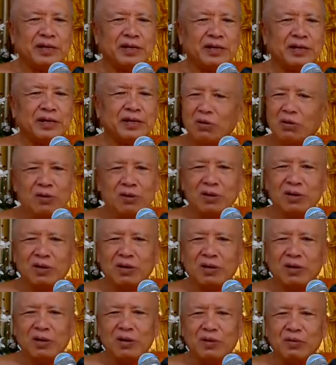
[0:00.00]
No,
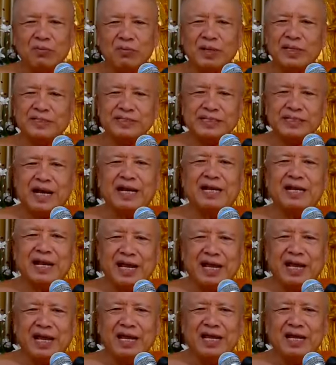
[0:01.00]
we start
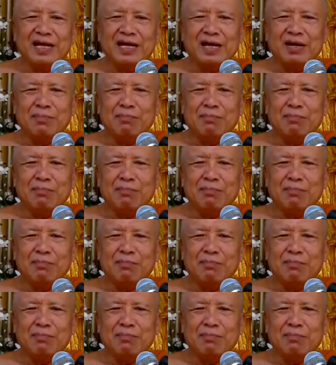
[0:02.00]
there,